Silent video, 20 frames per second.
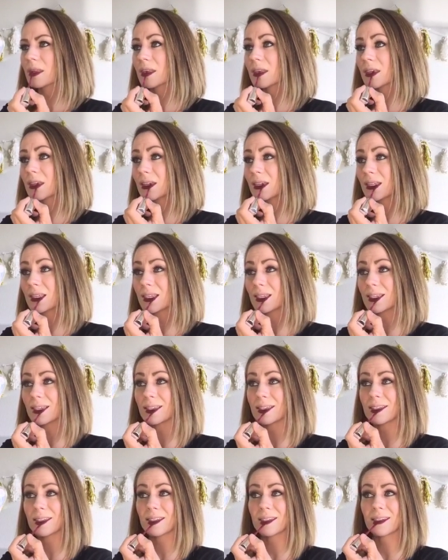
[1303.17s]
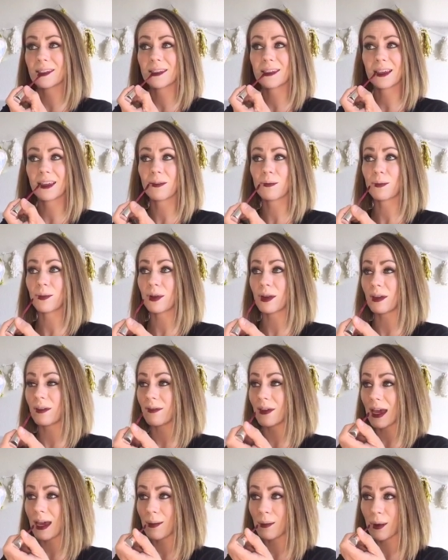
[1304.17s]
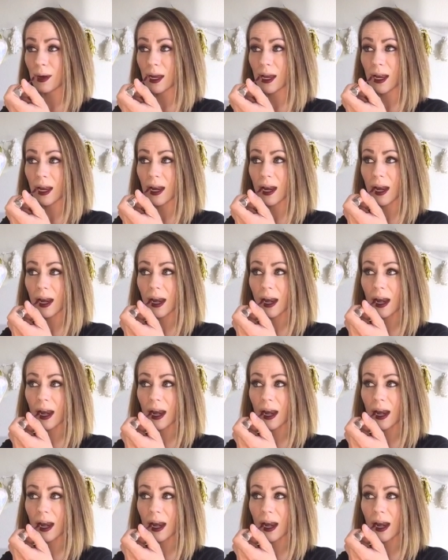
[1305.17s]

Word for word: It is pretty vibrant.